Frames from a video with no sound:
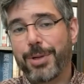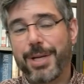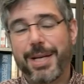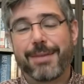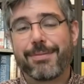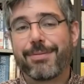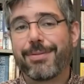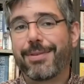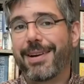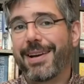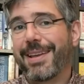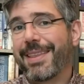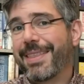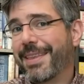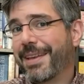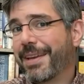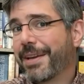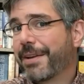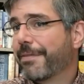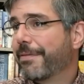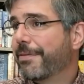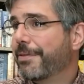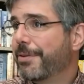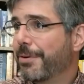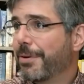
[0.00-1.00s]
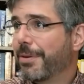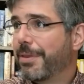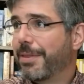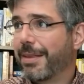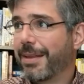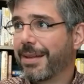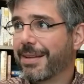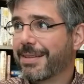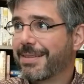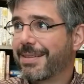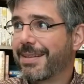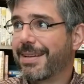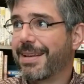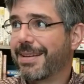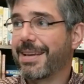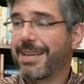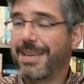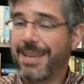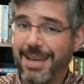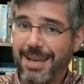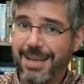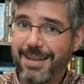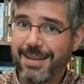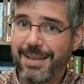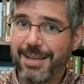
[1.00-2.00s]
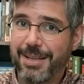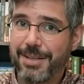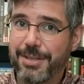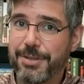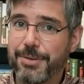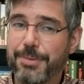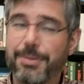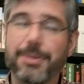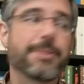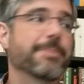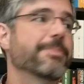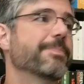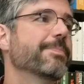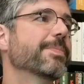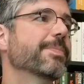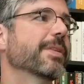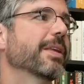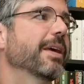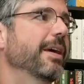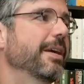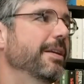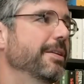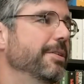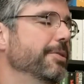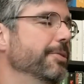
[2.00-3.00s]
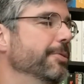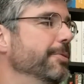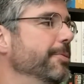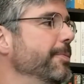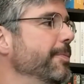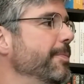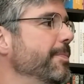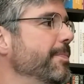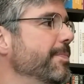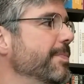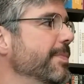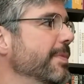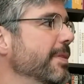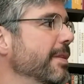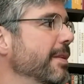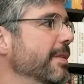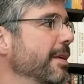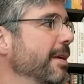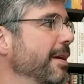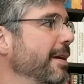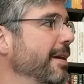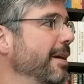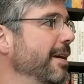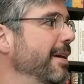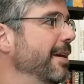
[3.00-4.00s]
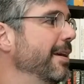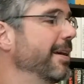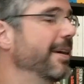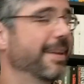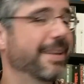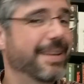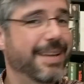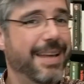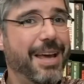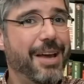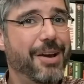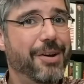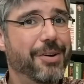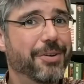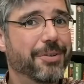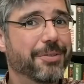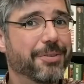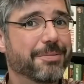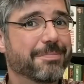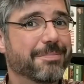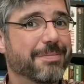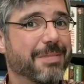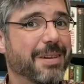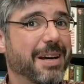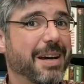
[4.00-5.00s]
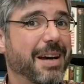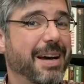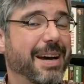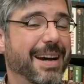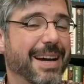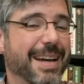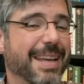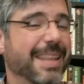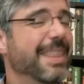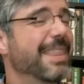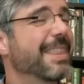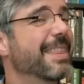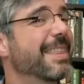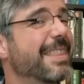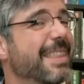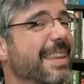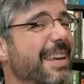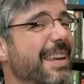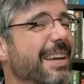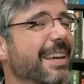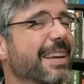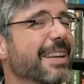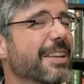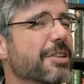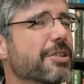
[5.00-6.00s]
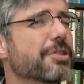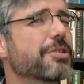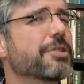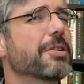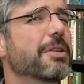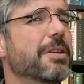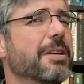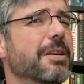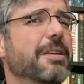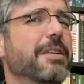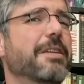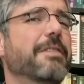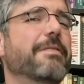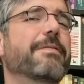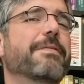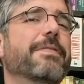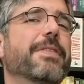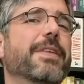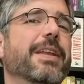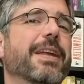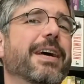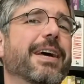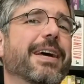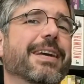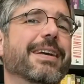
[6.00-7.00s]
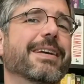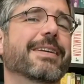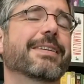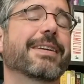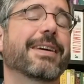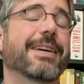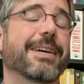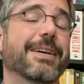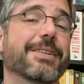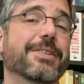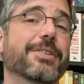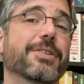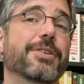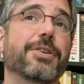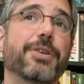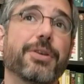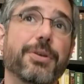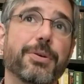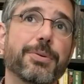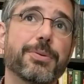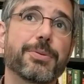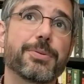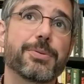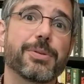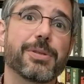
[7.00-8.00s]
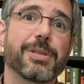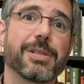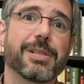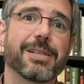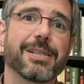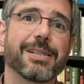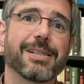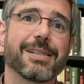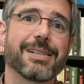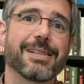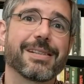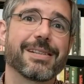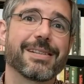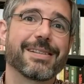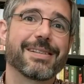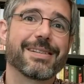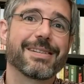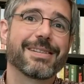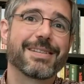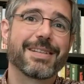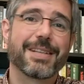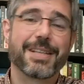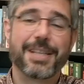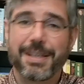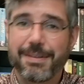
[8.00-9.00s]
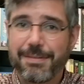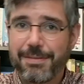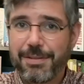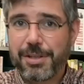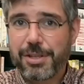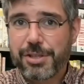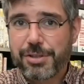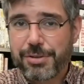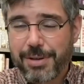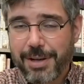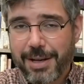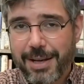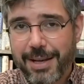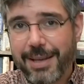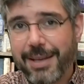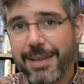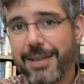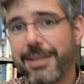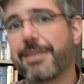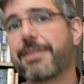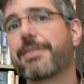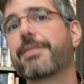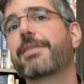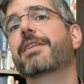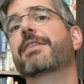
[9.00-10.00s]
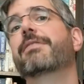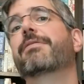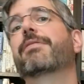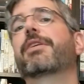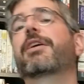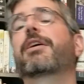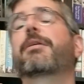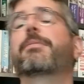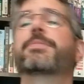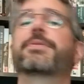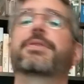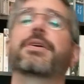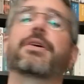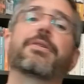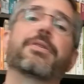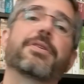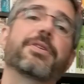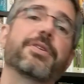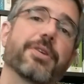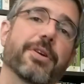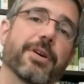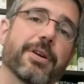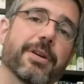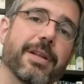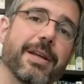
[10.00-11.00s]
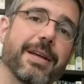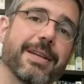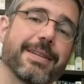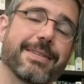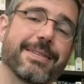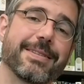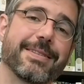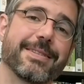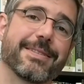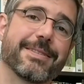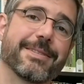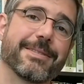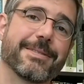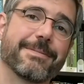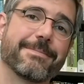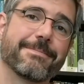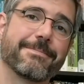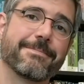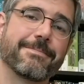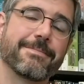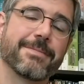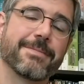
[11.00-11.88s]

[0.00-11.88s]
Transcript: Whenever I think of new things that I can add to it, I do. And now, I think it's good enough that I can ask you to give it a try and see if it helps out in your classes.